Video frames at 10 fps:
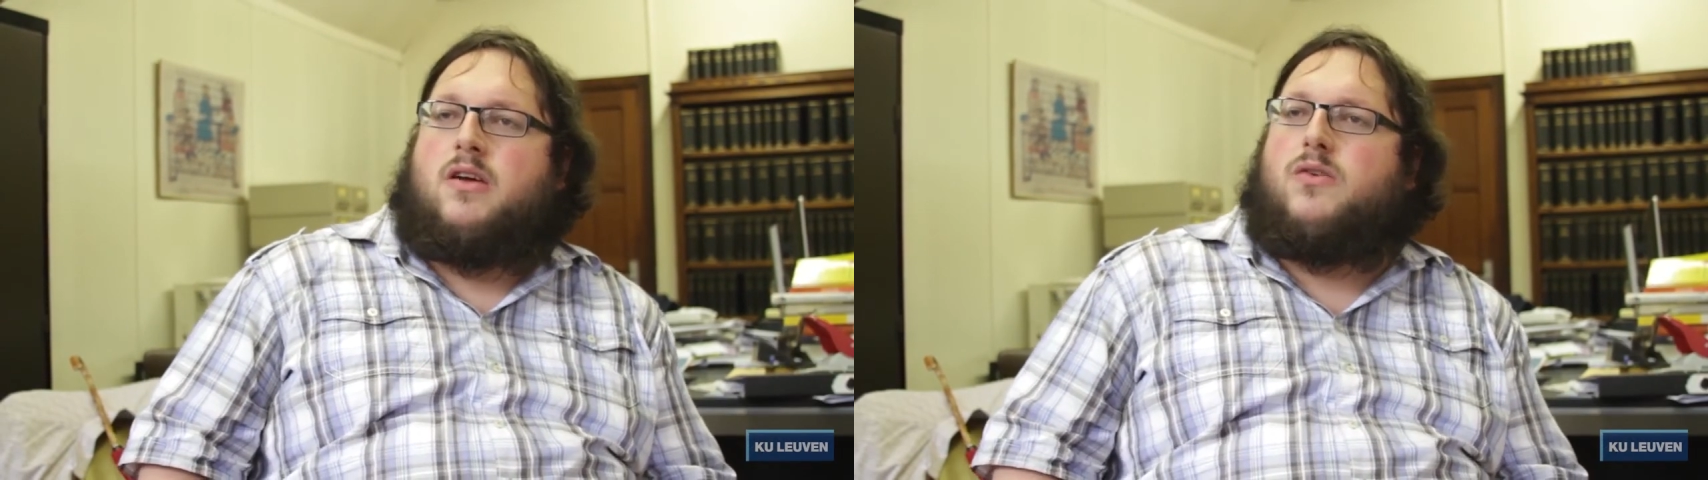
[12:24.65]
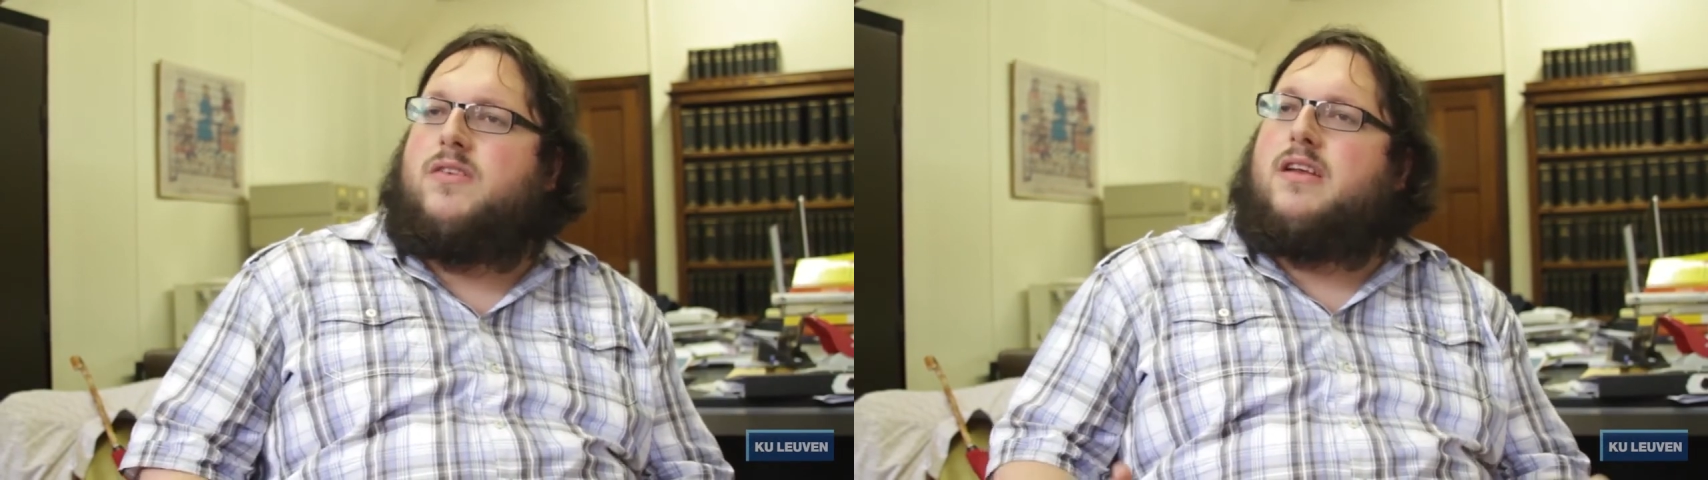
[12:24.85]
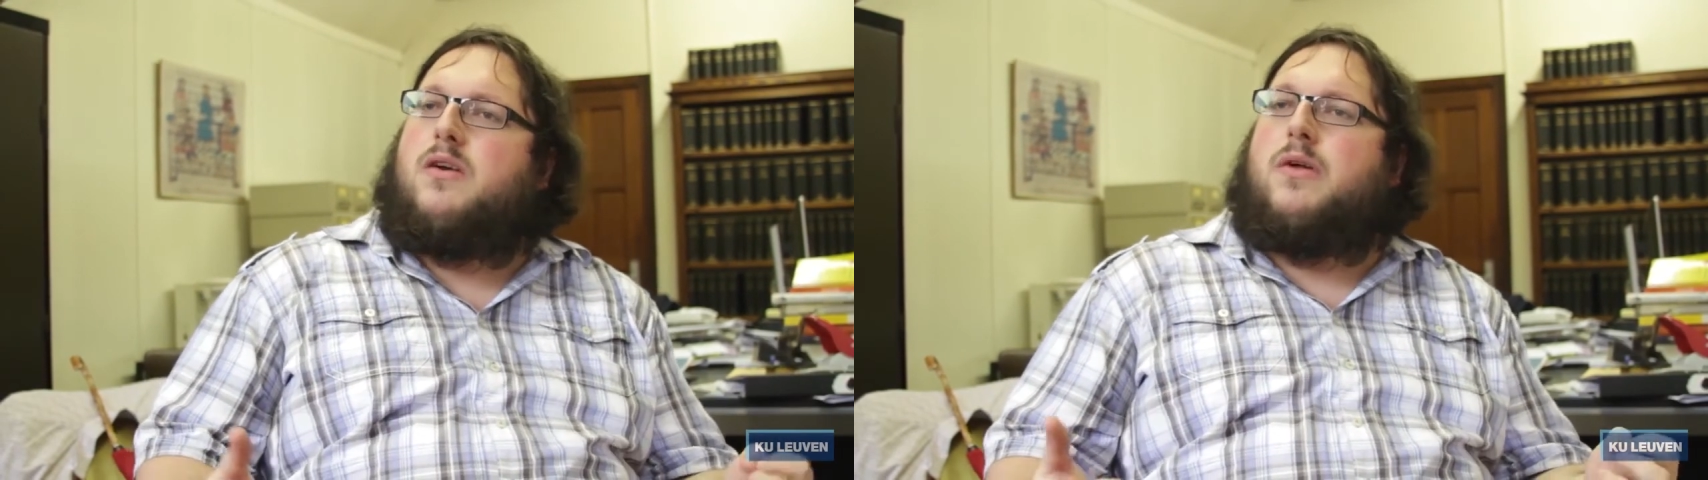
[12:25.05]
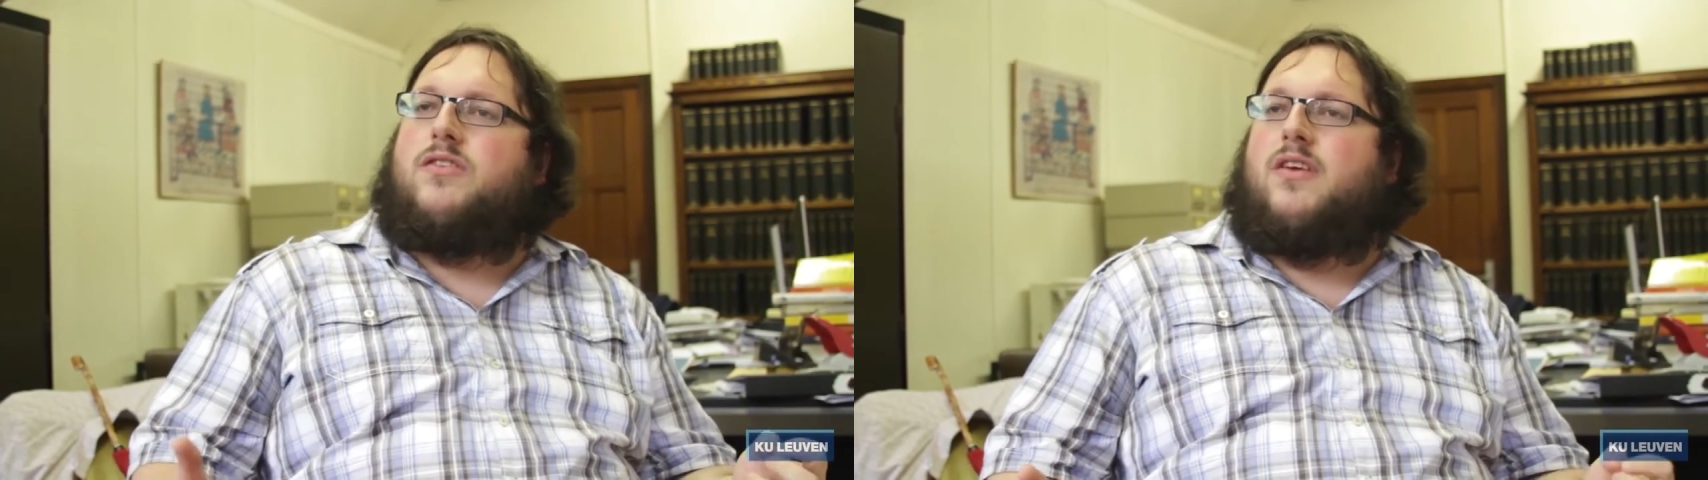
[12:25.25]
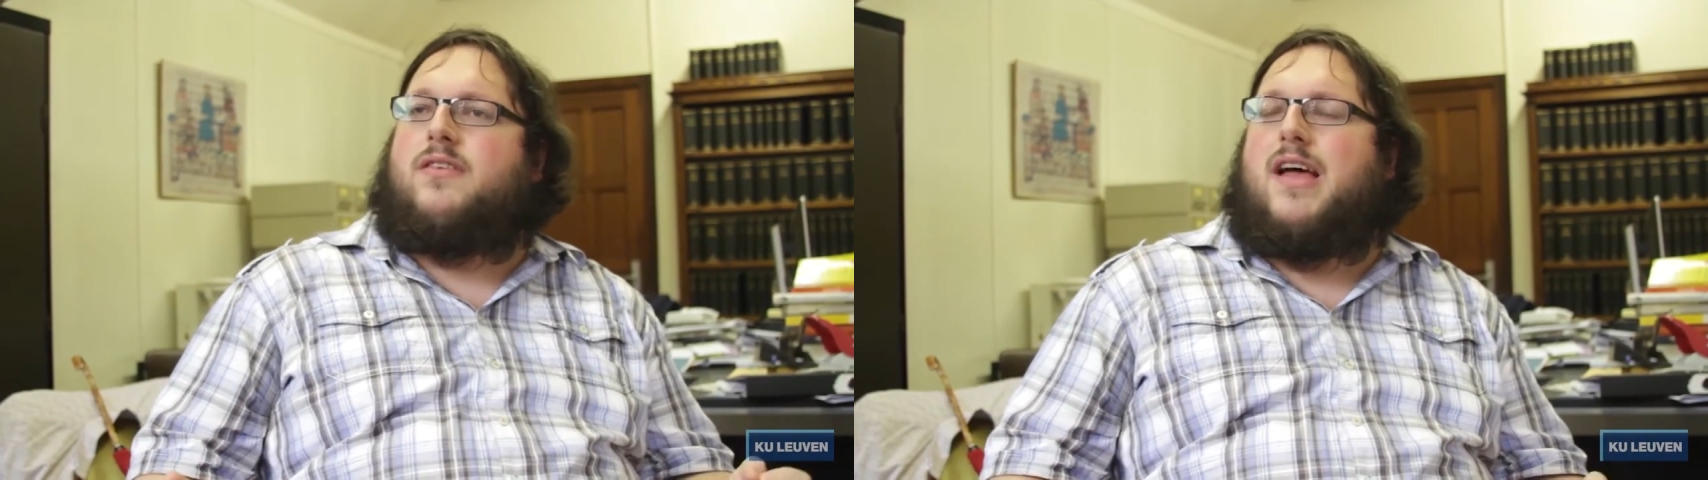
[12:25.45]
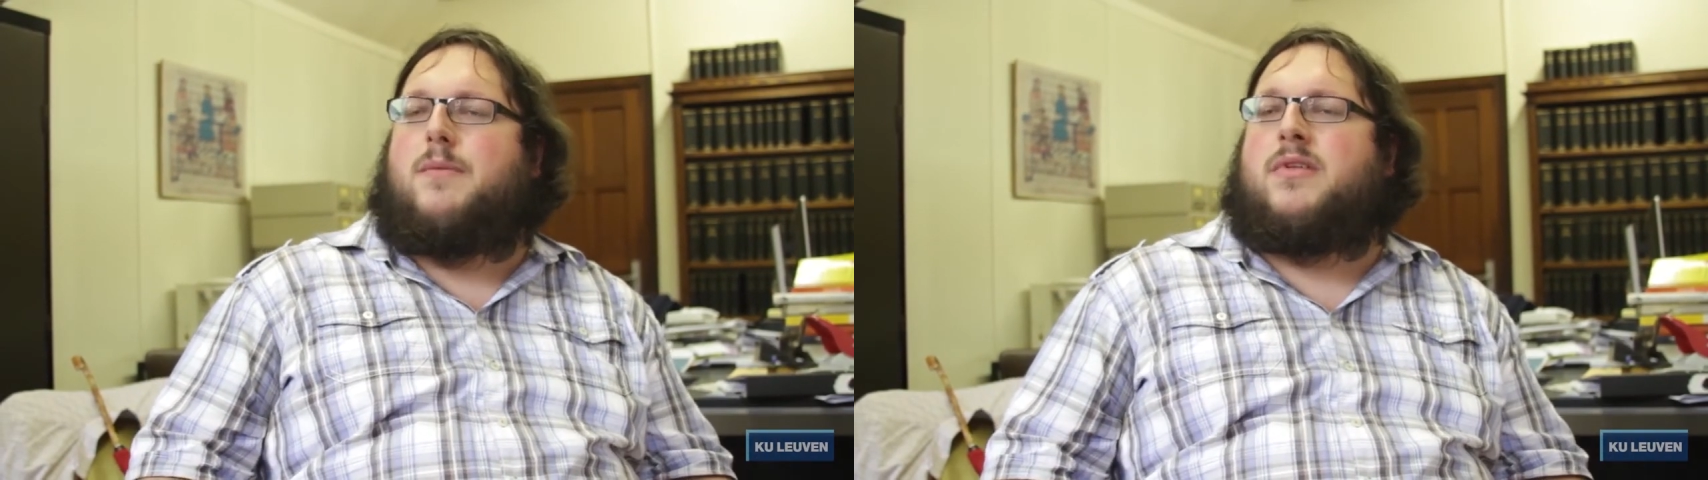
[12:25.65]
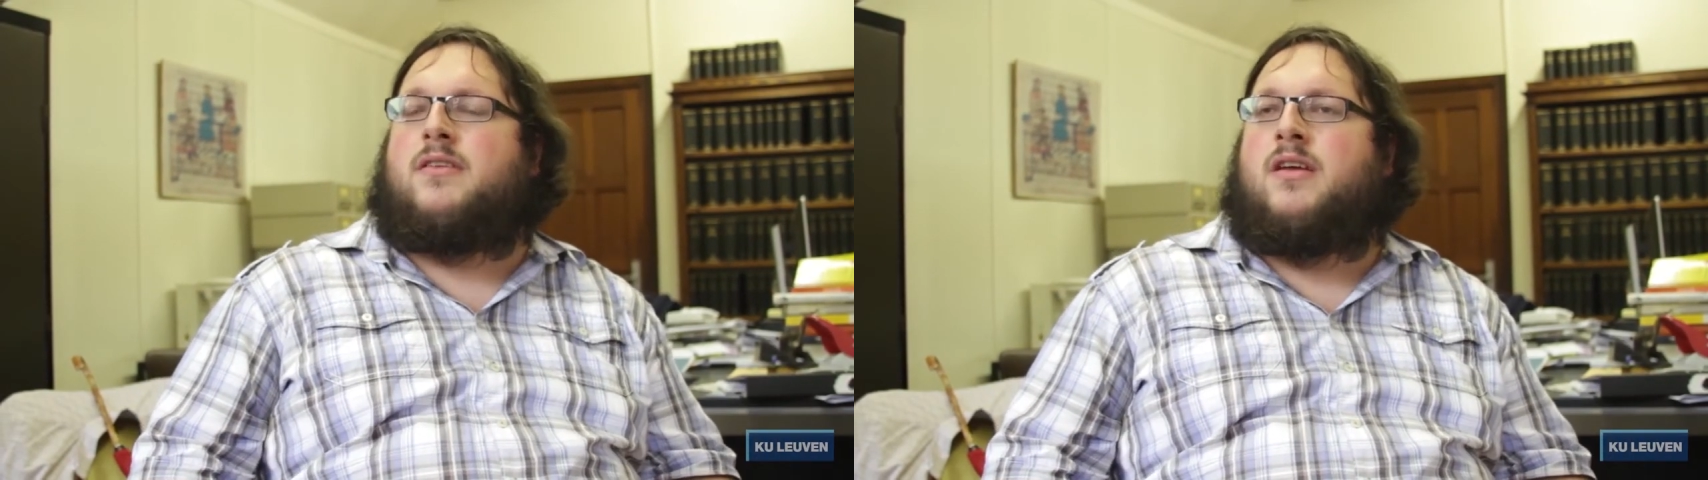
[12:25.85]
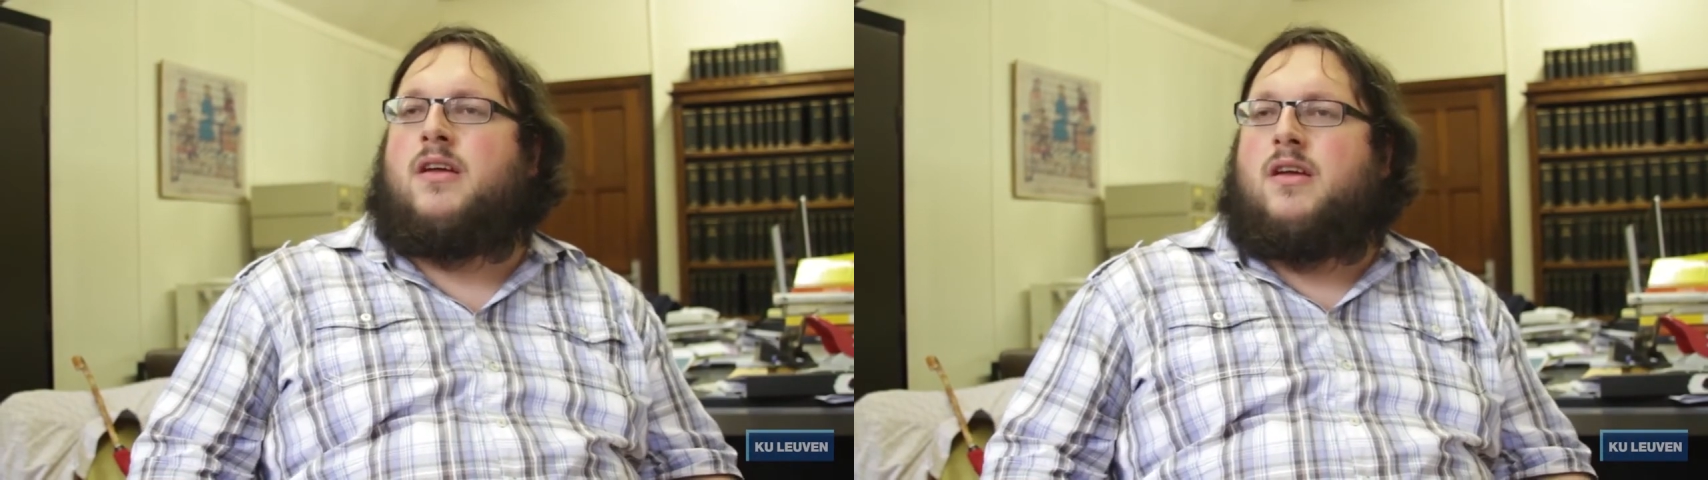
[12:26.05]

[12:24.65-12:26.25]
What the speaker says: Consider what just happened.